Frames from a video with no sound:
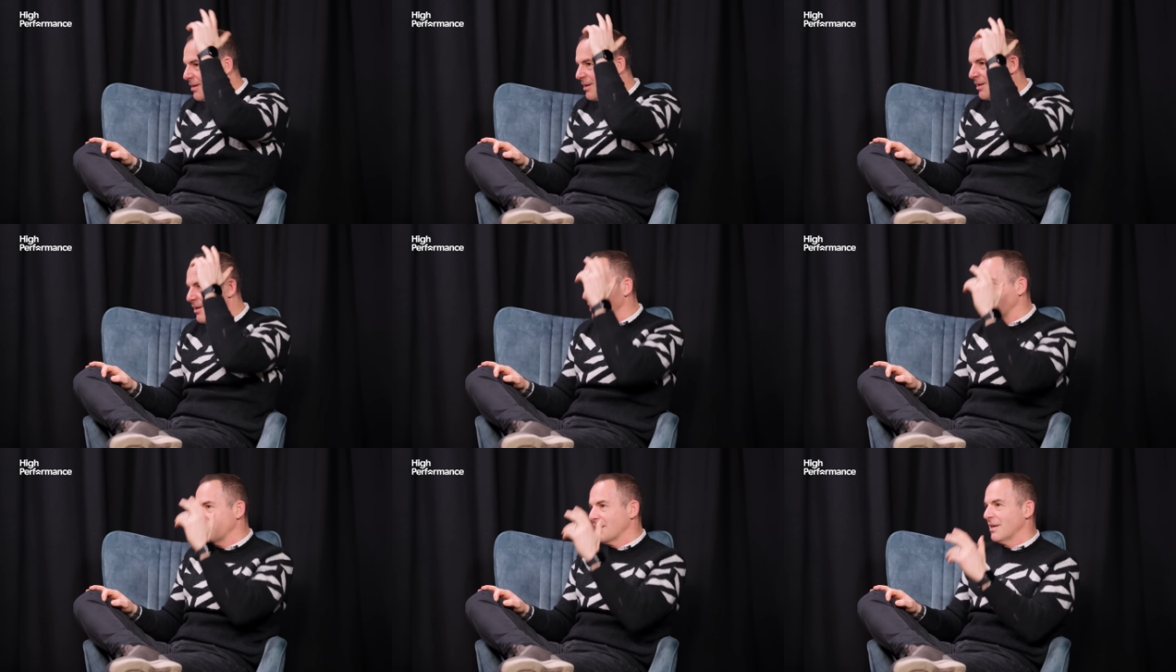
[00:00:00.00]

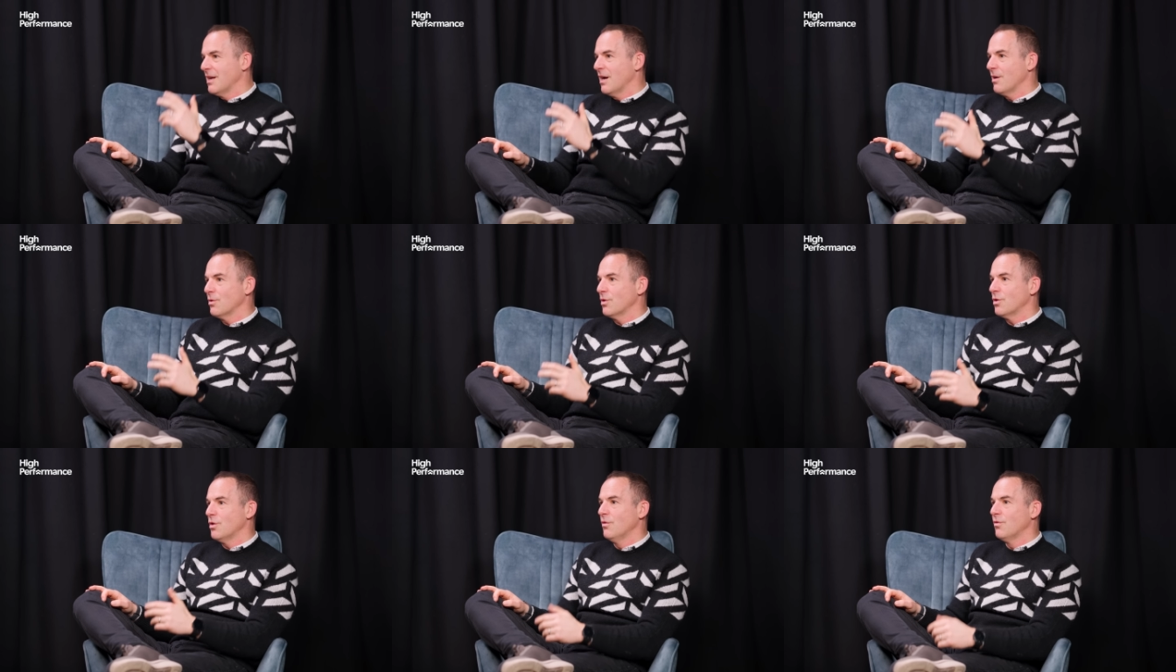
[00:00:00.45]
you
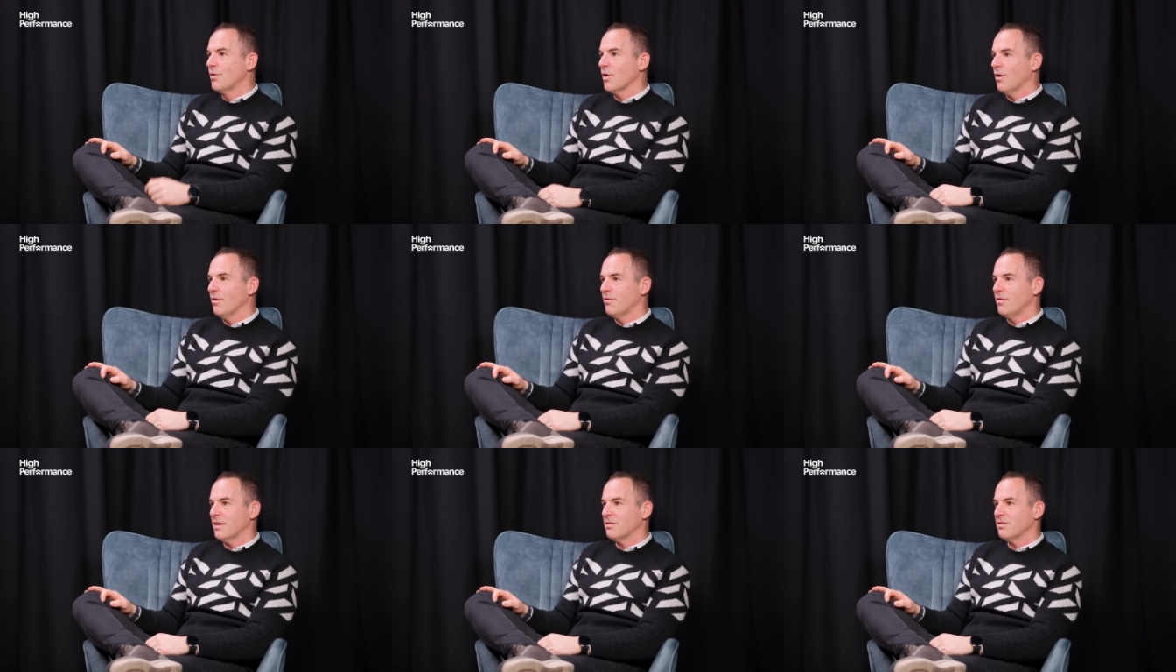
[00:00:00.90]
know you've
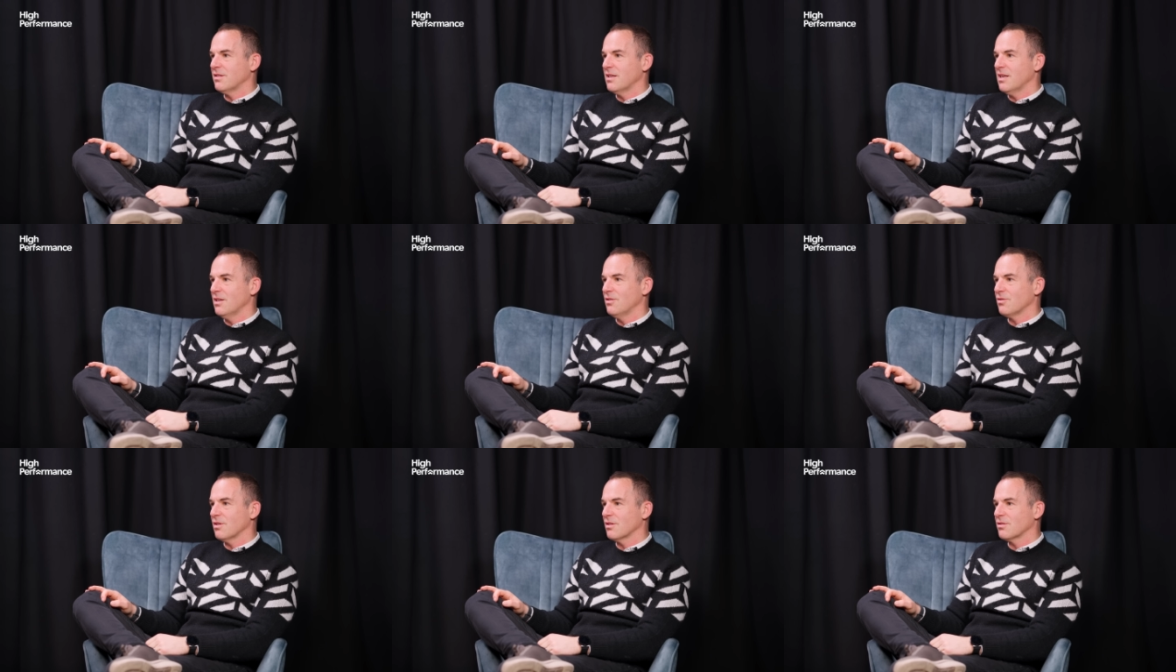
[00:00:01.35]
got a vested
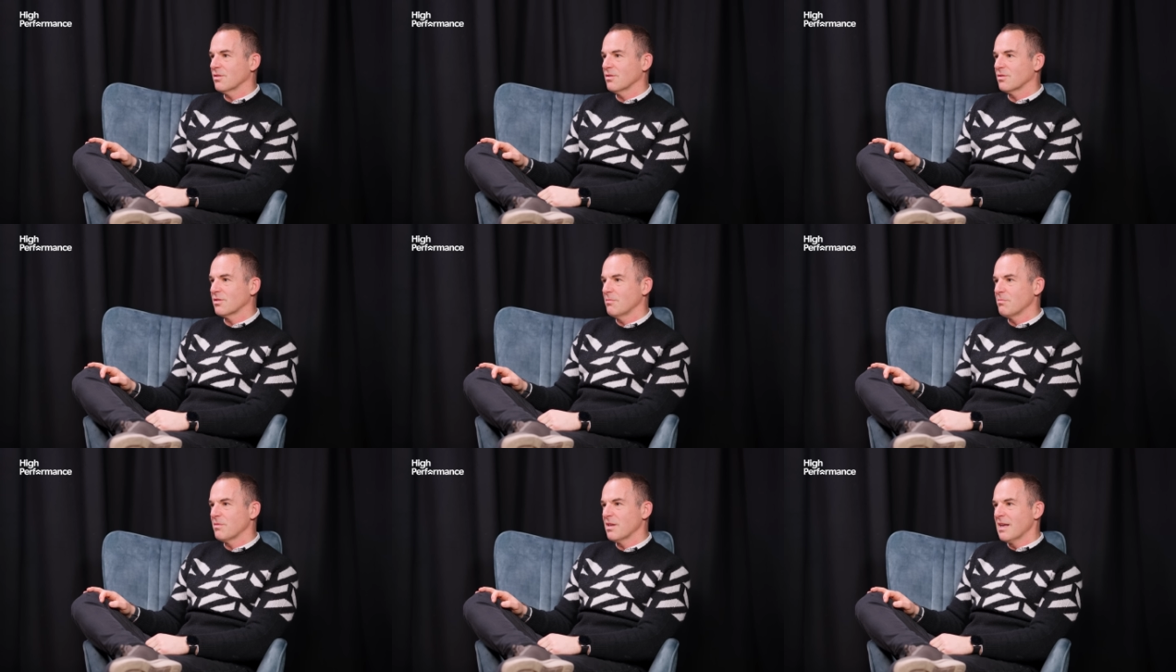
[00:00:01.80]
interest or
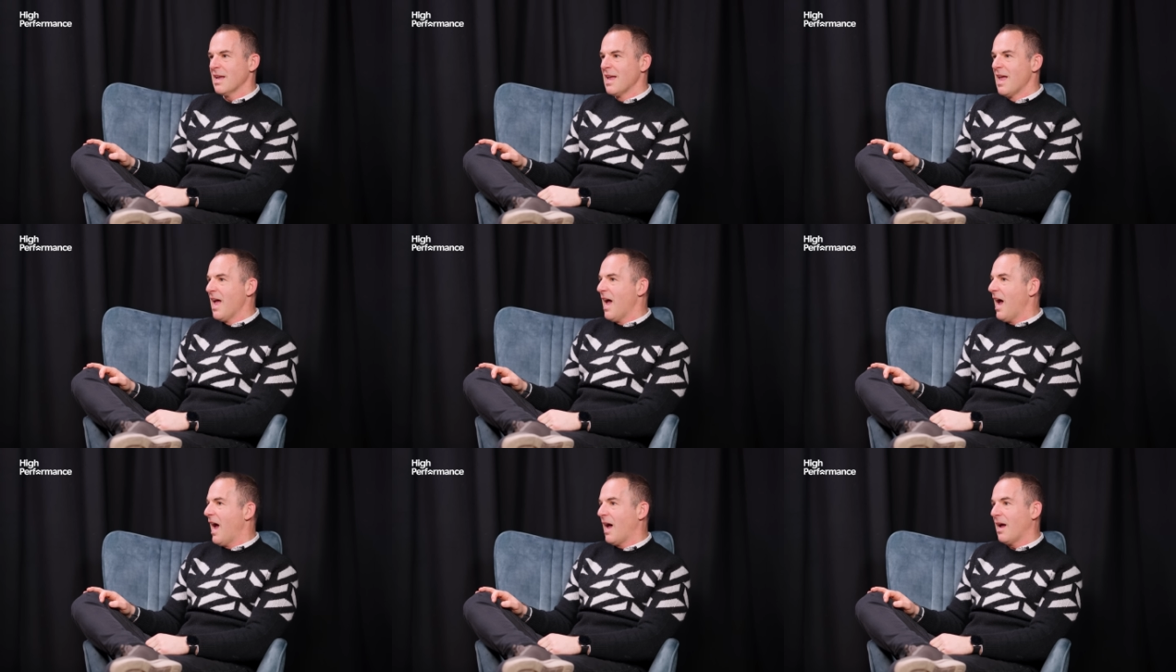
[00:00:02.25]
something.
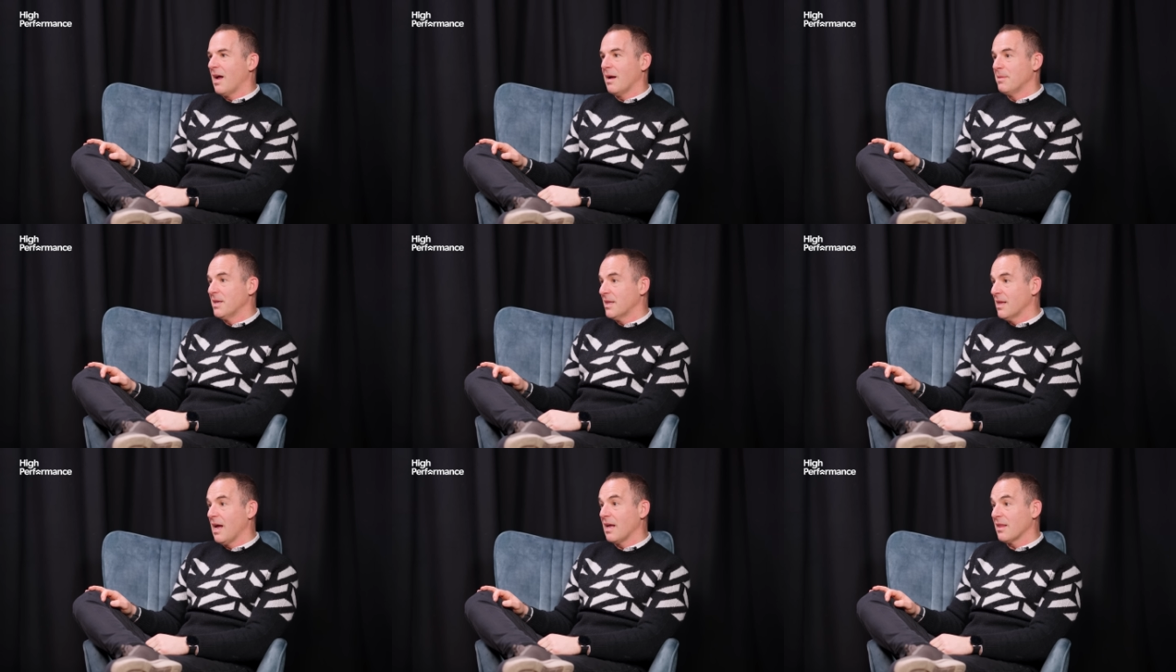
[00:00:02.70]
I, I
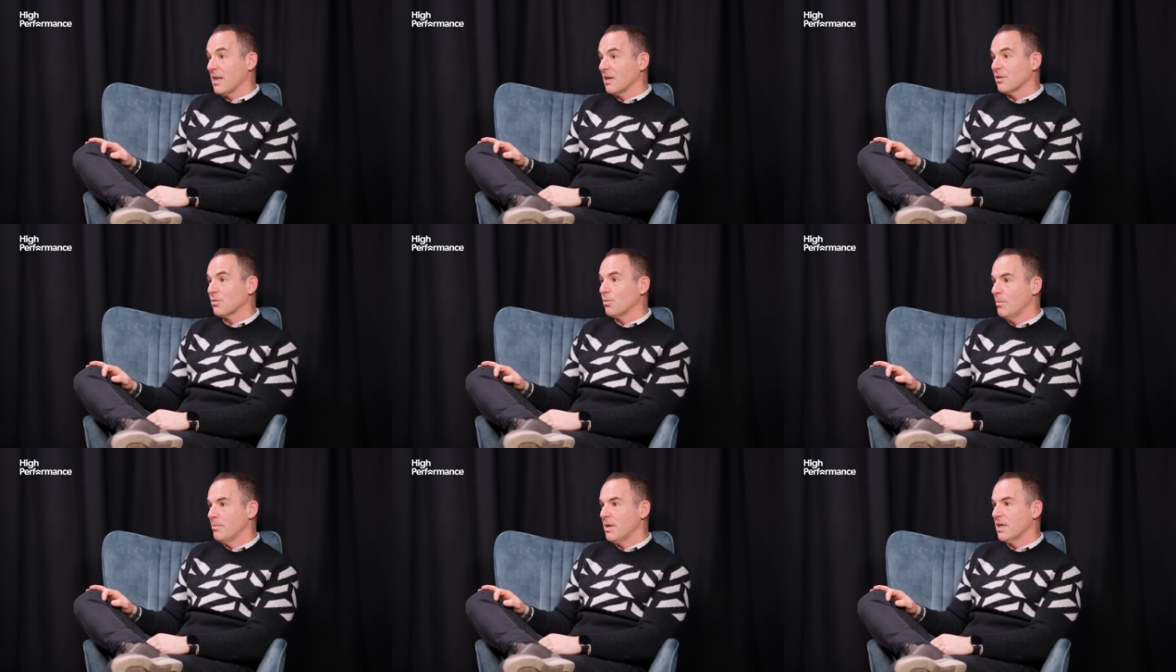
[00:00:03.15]
mean,
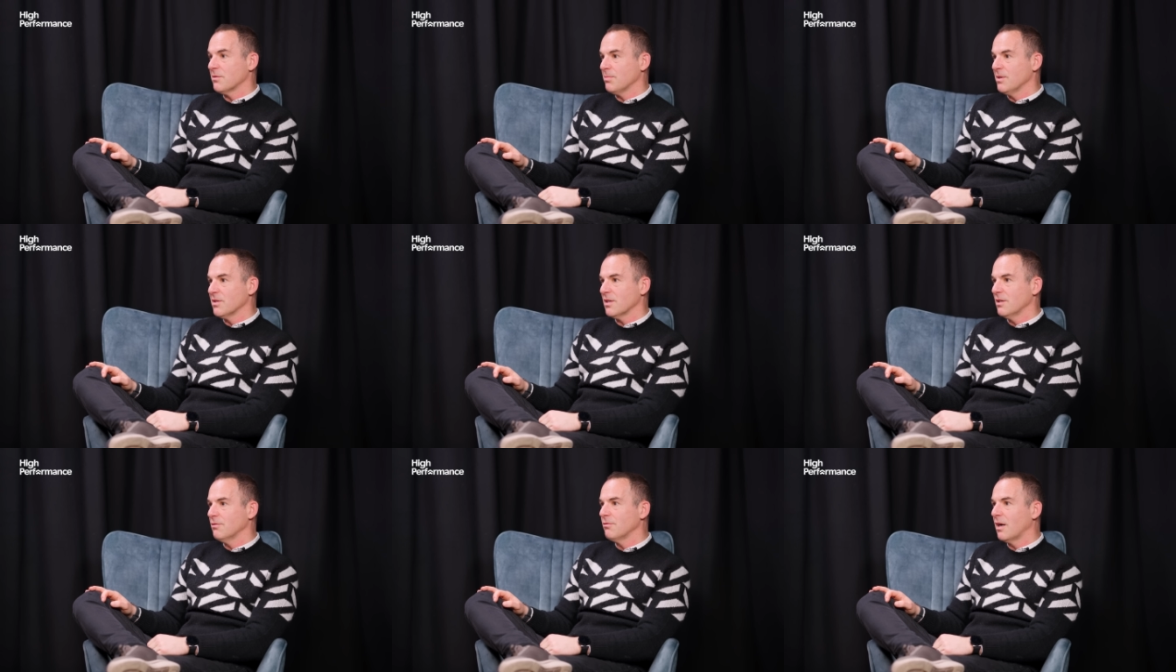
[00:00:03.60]
that's what makes
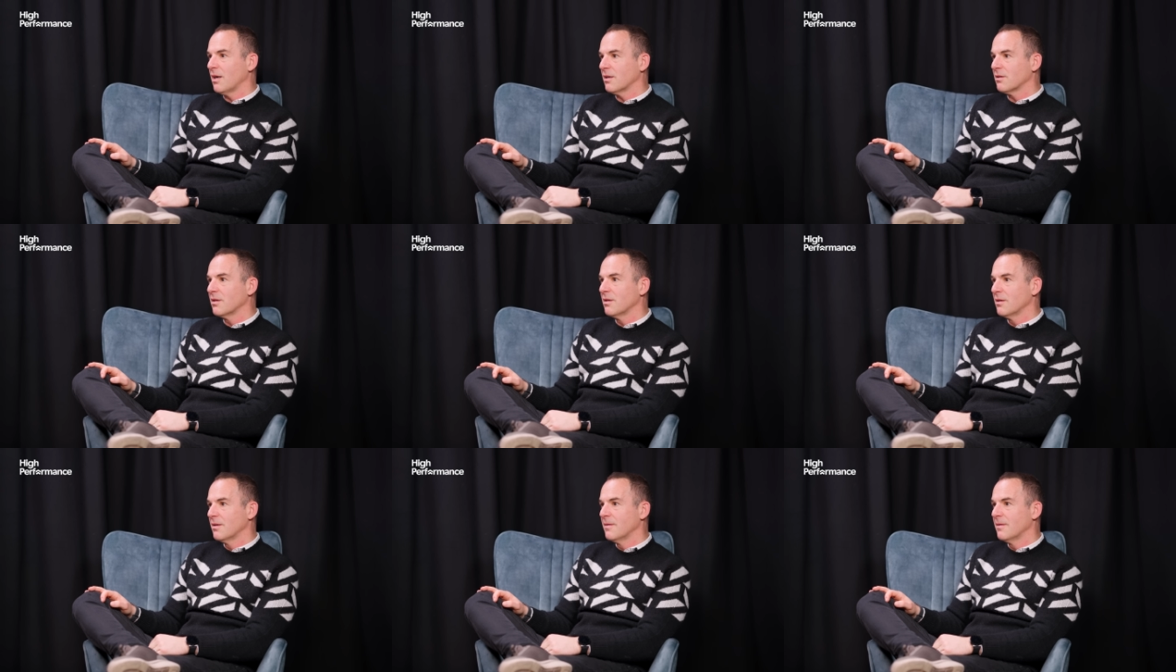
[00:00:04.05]
me see red.